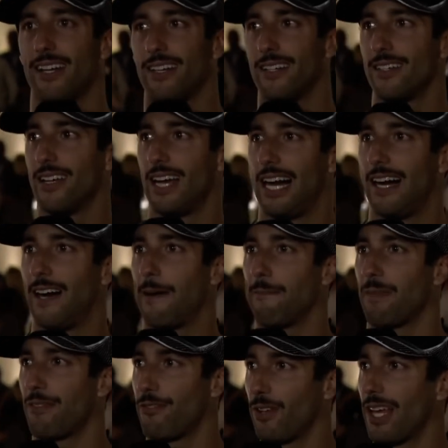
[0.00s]
And
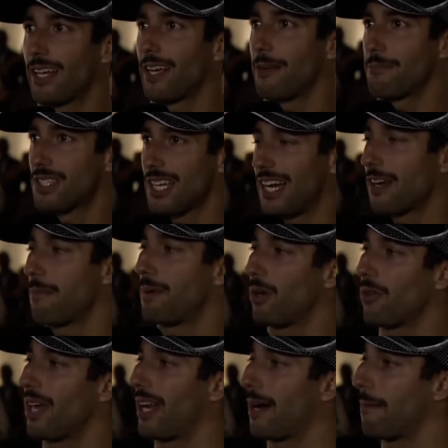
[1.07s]
I feel like I'm starting to
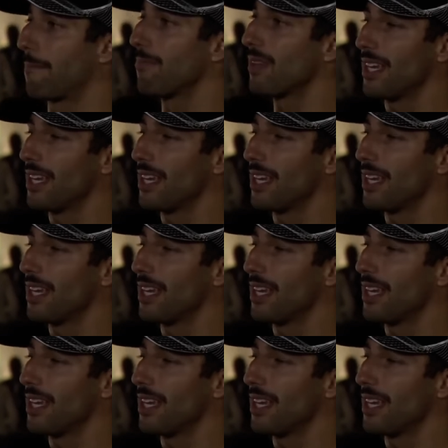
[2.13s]
build that up.